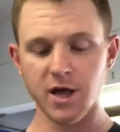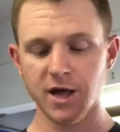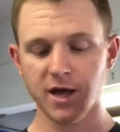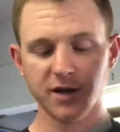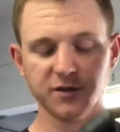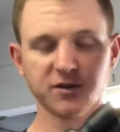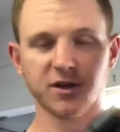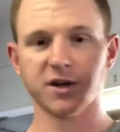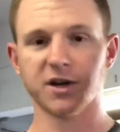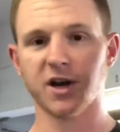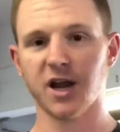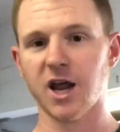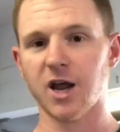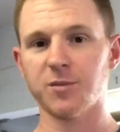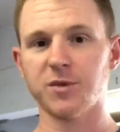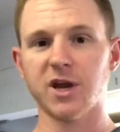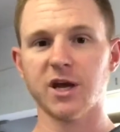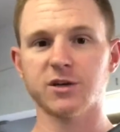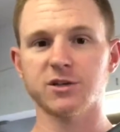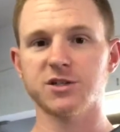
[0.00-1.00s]
It's got an
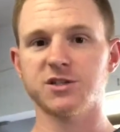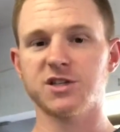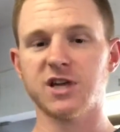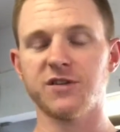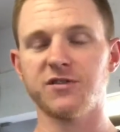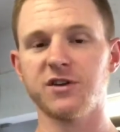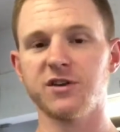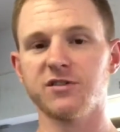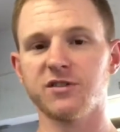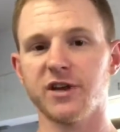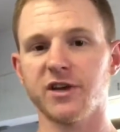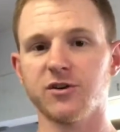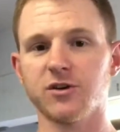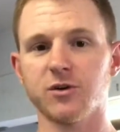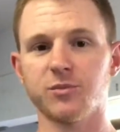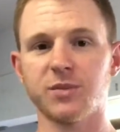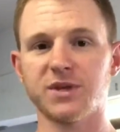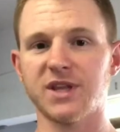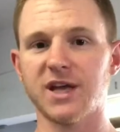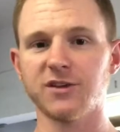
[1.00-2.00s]
ambidextrous safety selector,
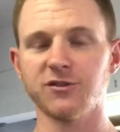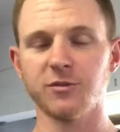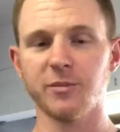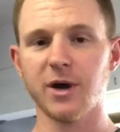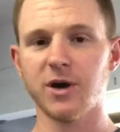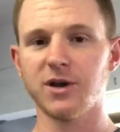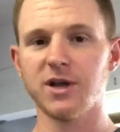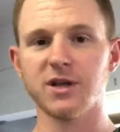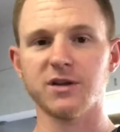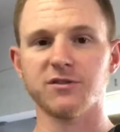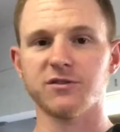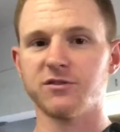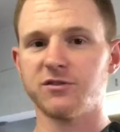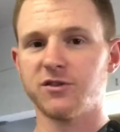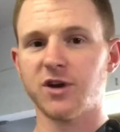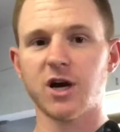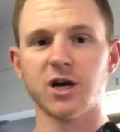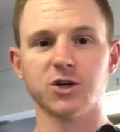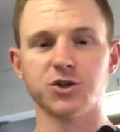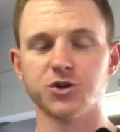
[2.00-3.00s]
but that's about it.
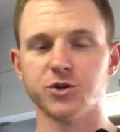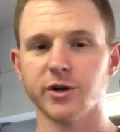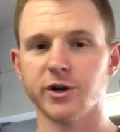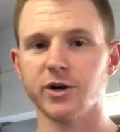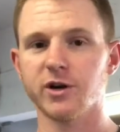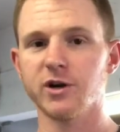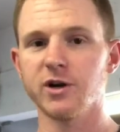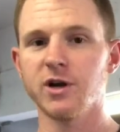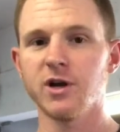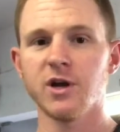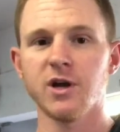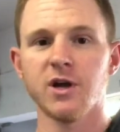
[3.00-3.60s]
Stock trigger,